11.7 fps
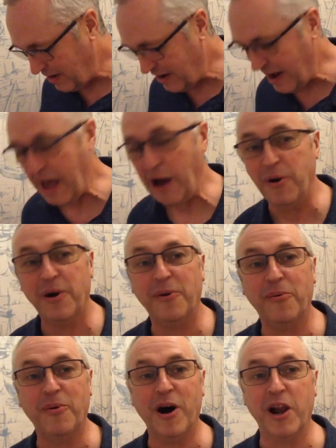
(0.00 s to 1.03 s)
Now,
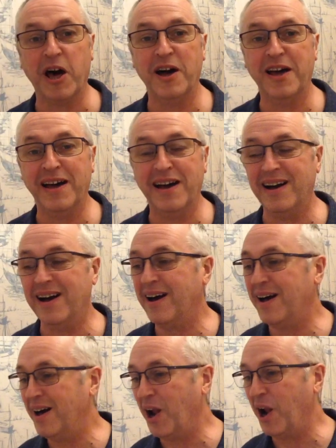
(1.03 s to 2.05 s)
while I
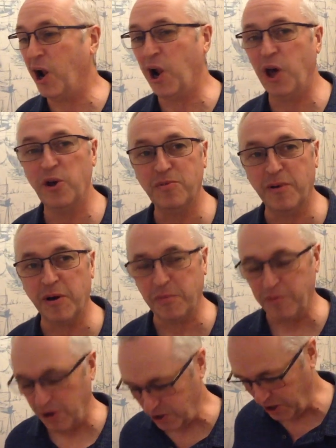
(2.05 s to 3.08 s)
load my
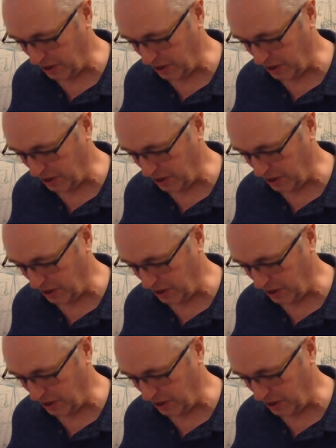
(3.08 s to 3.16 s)
brush